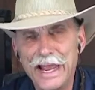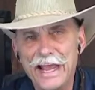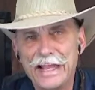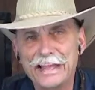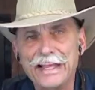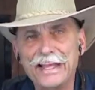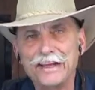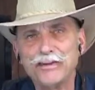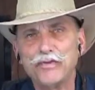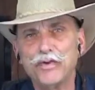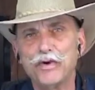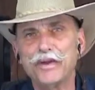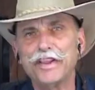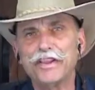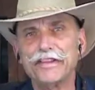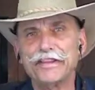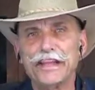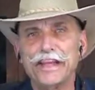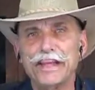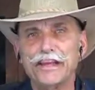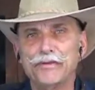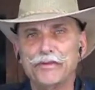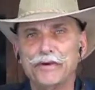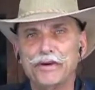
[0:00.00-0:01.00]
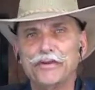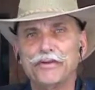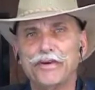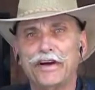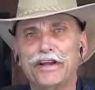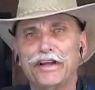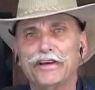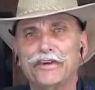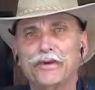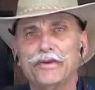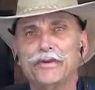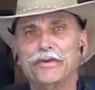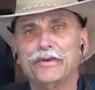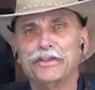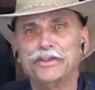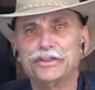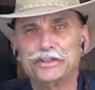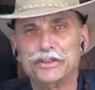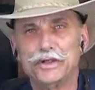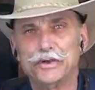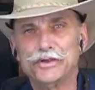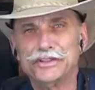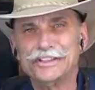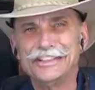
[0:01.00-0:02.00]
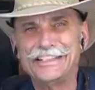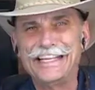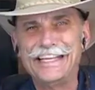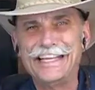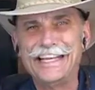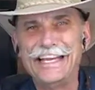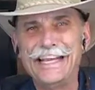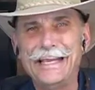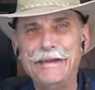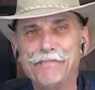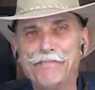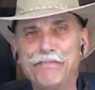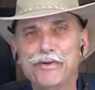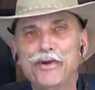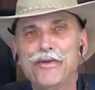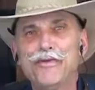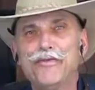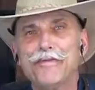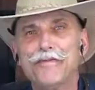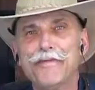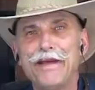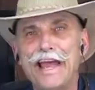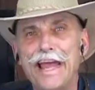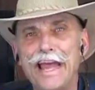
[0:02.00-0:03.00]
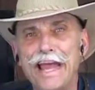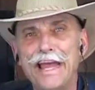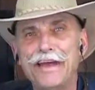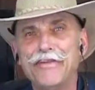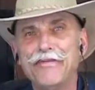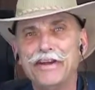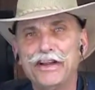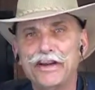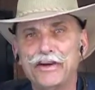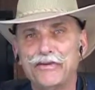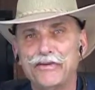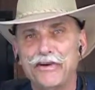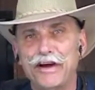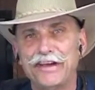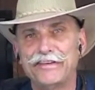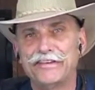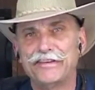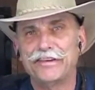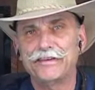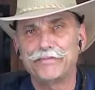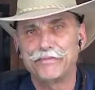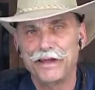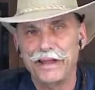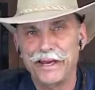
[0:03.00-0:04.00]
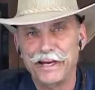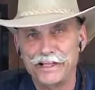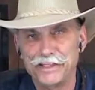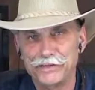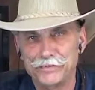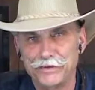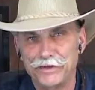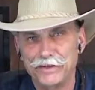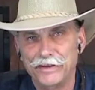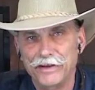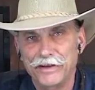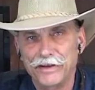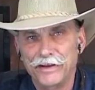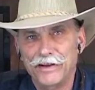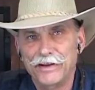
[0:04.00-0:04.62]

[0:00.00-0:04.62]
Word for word: And that's one of the things we try to do on the show is to keep you from having crisis management.